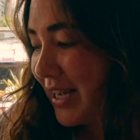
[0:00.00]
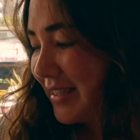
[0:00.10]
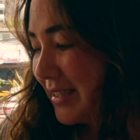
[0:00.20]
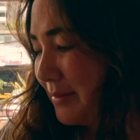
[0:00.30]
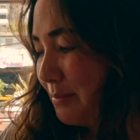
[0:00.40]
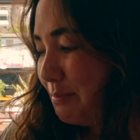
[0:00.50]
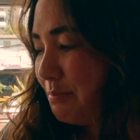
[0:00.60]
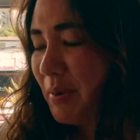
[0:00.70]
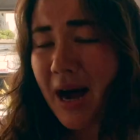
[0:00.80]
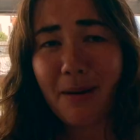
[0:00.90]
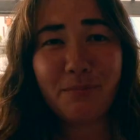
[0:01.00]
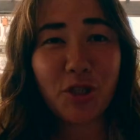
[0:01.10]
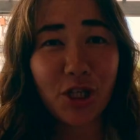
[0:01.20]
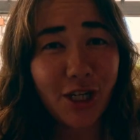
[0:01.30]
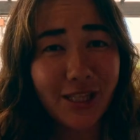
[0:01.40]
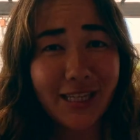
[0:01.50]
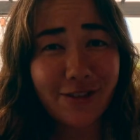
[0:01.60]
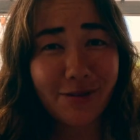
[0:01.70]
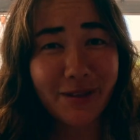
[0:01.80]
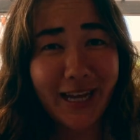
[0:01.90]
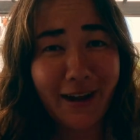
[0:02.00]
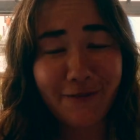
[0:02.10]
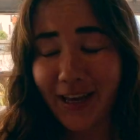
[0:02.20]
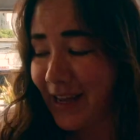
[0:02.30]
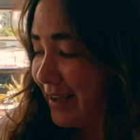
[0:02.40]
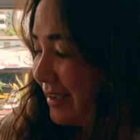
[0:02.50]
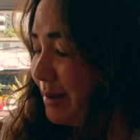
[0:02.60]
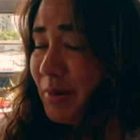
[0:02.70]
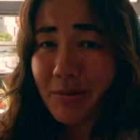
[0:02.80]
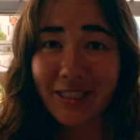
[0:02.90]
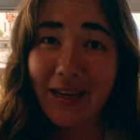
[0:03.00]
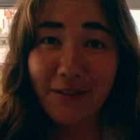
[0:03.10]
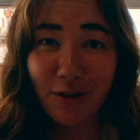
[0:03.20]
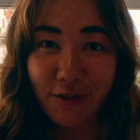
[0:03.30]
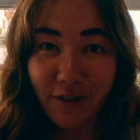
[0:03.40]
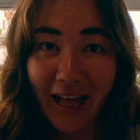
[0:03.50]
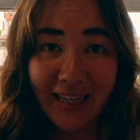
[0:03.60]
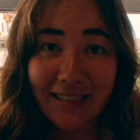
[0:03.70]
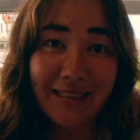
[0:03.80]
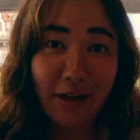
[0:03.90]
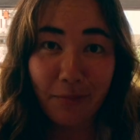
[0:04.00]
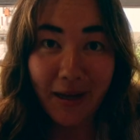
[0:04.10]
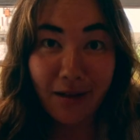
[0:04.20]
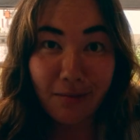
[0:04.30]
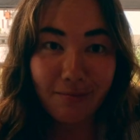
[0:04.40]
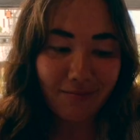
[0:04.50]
got some pop sugar things from the cafe, but we're saving those for last because they don't melt.